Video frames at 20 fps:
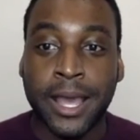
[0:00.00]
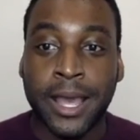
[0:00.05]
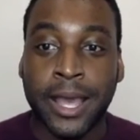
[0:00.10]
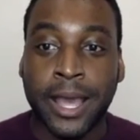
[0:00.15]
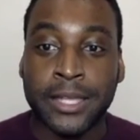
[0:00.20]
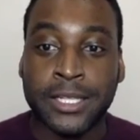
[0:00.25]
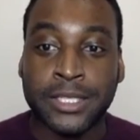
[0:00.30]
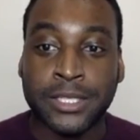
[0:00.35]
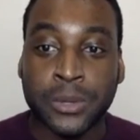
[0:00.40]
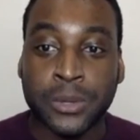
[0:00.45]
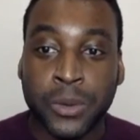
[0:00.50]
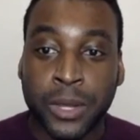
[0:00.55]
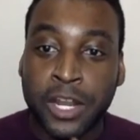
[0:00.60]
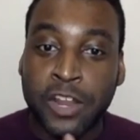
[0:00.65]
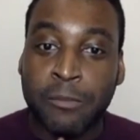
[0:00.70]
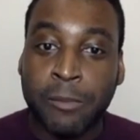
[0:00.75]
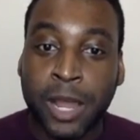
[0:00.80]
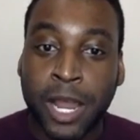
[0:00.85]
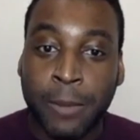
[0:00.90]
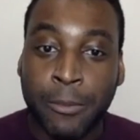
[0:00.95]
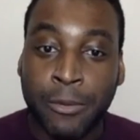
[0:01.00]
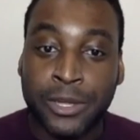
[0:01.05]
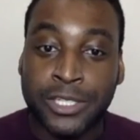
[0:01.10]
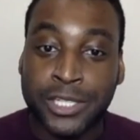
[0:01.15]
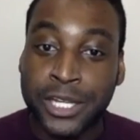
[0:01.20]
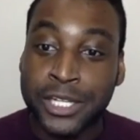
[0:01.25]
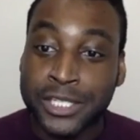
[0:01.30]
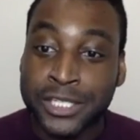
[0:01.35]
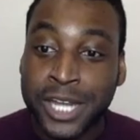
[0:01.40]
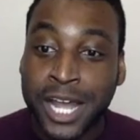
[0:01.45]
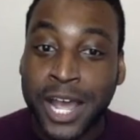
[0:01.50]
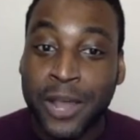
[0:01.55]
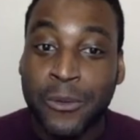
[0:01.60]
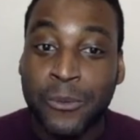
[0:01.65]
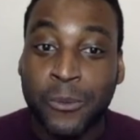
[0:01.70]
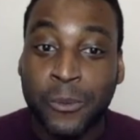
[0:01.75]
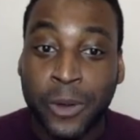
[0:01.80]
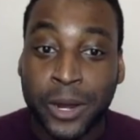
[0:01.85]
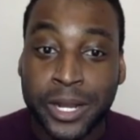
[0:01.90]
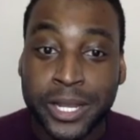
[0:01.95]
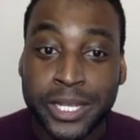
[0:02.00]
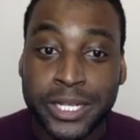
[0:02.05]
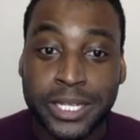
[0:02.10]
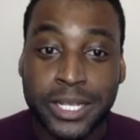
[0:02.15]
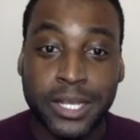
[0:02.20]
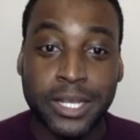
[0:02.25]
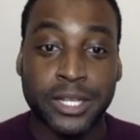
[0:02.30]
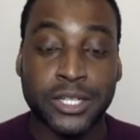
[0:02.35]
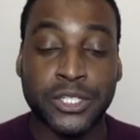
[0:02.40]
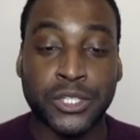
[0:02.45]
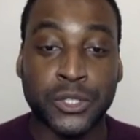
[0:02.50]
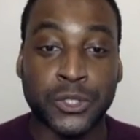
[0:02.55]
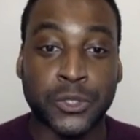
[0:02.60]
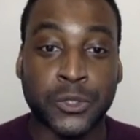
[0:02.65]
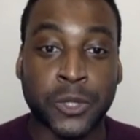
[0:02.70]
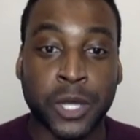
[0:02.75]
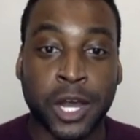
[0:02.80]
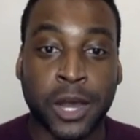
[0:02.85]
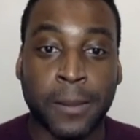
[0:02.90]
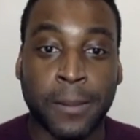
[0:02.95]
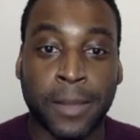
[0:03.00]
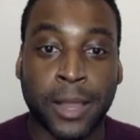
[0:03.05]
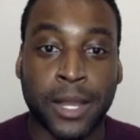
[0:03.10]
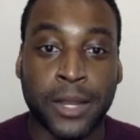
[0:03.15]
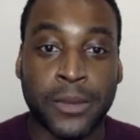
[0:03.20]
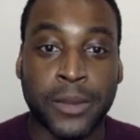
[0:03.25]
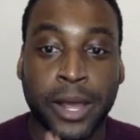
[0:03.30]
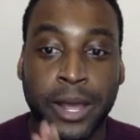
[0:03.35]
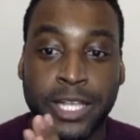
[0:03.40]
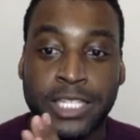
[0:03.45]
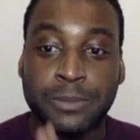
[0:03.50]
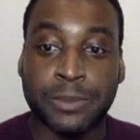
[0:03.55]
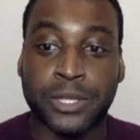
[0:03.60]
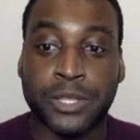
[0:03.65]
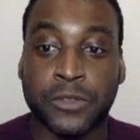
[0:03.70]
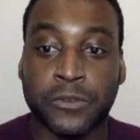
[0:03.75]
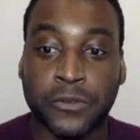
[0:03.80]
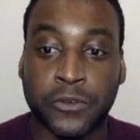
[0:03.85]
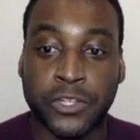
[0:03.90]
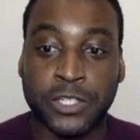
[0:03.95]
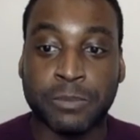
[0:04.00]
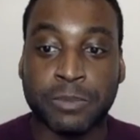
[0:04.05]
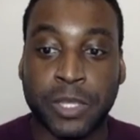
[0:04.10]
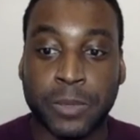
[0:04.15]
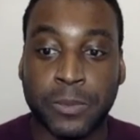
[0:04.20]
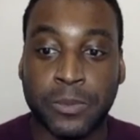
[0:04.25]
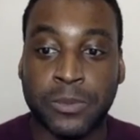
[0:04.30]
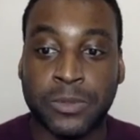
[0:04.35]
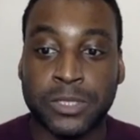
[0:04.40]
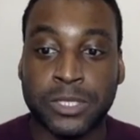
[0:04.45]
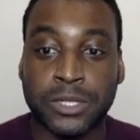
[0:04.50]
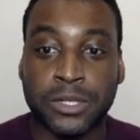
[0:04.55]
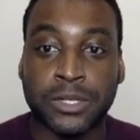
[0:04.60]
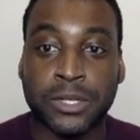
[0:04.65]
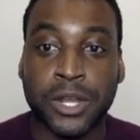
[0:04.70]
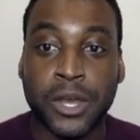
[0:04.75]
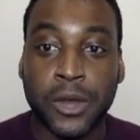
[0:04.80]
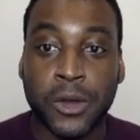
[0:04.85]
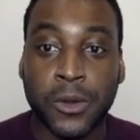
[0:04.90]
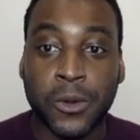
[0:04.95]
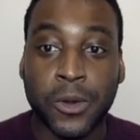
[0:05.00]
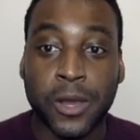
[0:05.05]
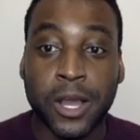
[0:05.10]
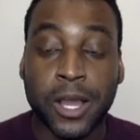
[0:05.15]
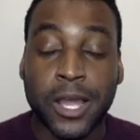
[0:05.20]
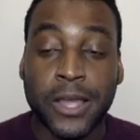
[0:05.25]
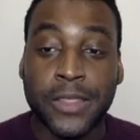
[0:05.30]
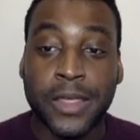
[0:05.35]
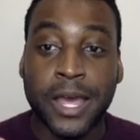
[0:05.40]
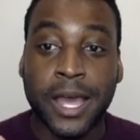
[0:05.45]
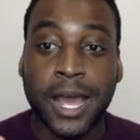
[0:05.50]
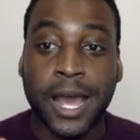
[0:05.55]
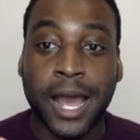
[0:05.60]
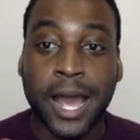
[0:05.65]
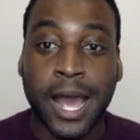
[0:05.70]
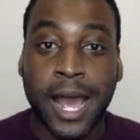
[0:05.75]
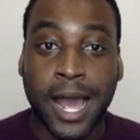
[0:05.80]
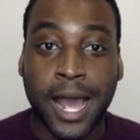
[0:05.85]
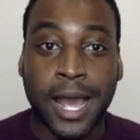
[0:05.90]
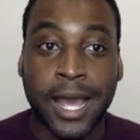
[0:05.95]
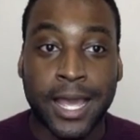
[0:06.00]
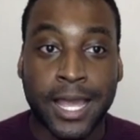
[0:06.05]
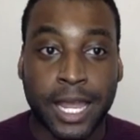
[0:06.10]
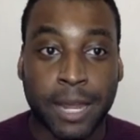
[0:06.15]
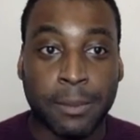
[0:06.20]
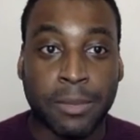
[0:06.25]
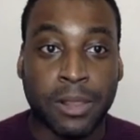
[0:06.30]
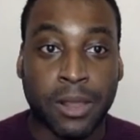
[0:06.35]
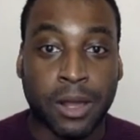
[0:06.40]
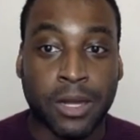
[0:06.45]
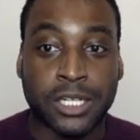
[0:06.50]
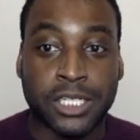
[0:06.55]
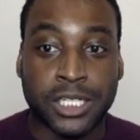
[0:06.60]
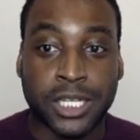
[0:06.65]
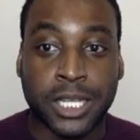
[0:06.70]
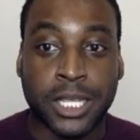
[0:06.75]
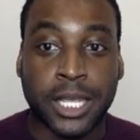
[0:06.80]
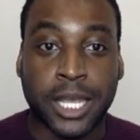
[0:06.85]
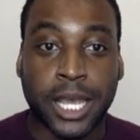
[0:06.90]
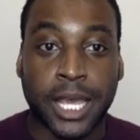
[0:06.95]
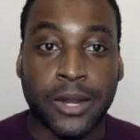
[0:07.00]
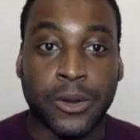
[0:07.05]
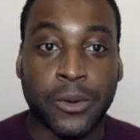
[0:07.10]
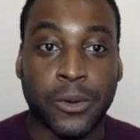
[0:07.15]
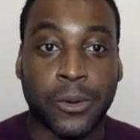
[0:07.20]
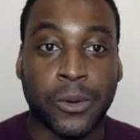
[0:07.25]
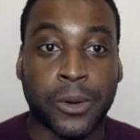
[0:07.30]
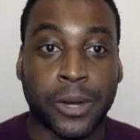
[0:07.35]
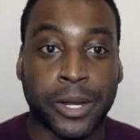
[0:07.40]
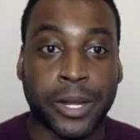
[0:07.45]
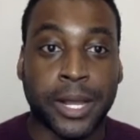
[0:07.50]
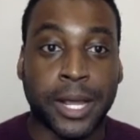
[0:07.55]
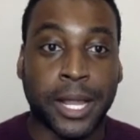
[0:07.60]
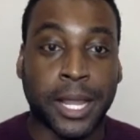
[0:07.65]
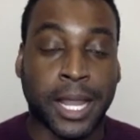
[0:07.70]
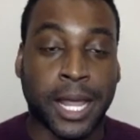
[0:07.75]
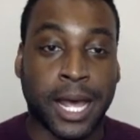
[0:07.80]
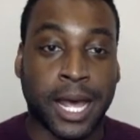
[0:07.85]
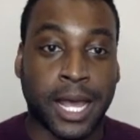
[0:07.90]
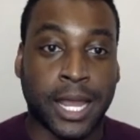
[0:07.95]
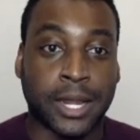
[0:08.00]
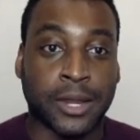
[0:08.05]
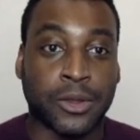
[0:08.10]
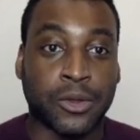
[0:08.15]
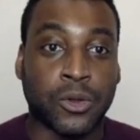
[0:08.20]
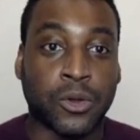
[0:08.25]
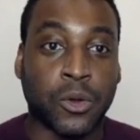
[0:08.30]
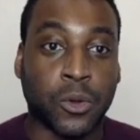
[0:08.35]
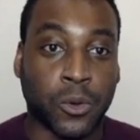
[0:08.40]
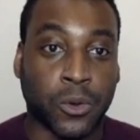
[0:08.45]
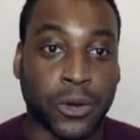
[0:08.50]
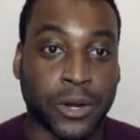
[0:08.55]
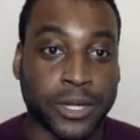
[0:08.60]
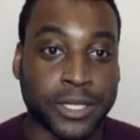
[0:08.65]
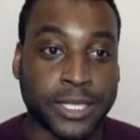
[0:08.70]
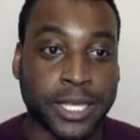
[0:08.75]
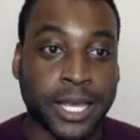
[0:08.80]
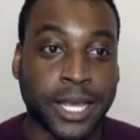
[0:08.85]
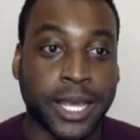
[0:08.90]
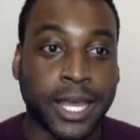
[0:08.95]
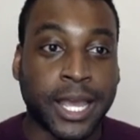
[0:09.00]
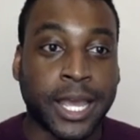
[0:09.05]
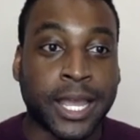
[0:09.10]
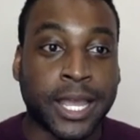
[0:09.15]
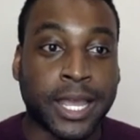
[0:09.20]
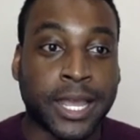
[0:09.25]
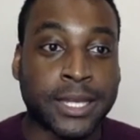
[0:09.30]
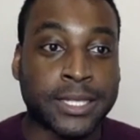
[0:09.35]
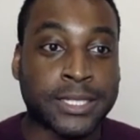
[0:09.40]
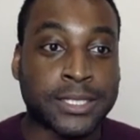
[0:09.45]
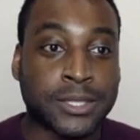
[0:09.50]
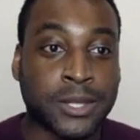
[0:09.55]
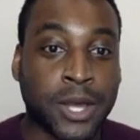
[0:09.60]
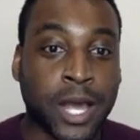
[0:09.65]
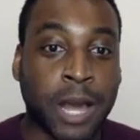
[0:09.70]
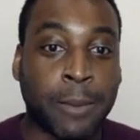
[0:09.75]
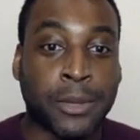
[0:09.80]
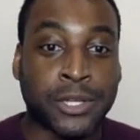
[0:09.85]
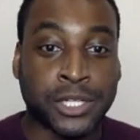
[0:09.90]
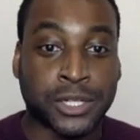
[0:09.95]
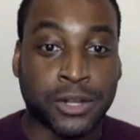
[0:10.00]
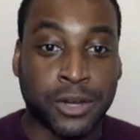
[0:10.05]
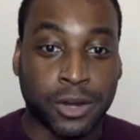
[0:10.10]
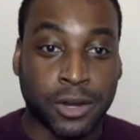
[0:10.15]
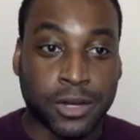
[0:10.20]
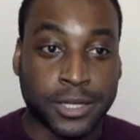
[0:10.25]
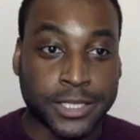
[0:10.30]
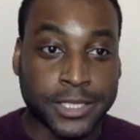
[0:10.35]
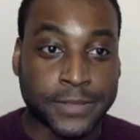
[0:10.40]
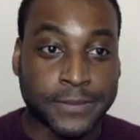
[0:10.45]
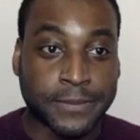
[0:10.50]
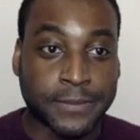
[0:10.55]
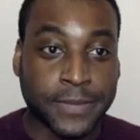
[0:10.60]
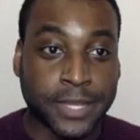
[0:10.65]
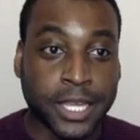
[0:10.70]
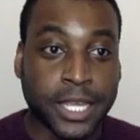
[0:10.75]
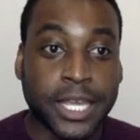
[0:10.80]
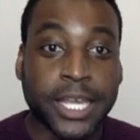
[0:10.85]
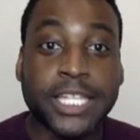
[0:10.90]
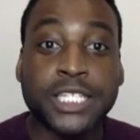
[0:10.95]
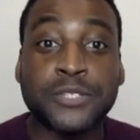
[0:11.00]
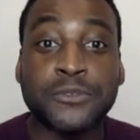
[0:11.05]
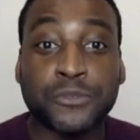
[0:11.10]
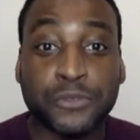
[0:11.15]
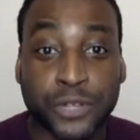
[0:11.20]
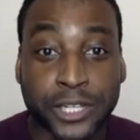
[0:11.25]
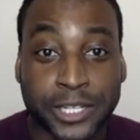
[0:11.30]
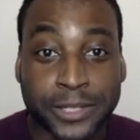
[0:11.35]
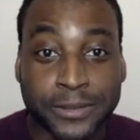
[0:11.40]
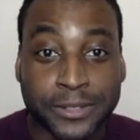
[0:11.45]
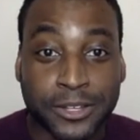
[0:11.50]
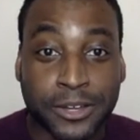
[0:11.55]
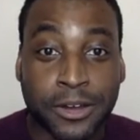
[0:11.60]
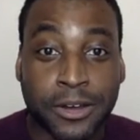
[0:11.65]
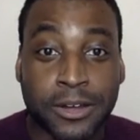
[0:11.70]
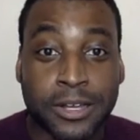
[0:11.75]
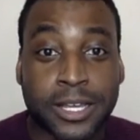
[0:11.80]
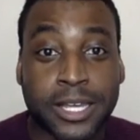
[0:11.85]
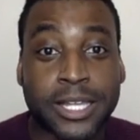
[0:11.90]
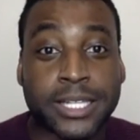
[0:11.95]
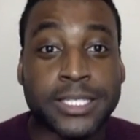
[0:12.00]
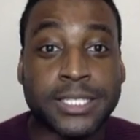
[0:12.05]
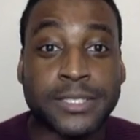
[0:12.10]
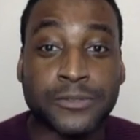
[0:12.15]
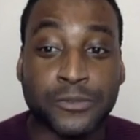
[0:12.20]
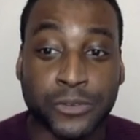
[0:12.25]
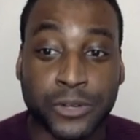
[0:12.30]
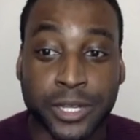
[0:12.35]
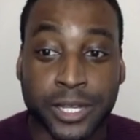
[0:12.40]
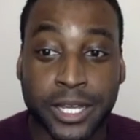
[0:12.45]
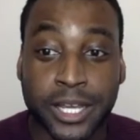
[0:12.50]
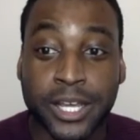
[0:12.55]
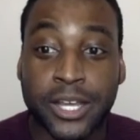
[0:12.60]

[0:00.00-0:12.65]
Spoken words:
As a token of my appreciation, I wanted to let you guys be the first people to know that I am launching an online course. And guess how much it costs? It's free, y'all. It's free.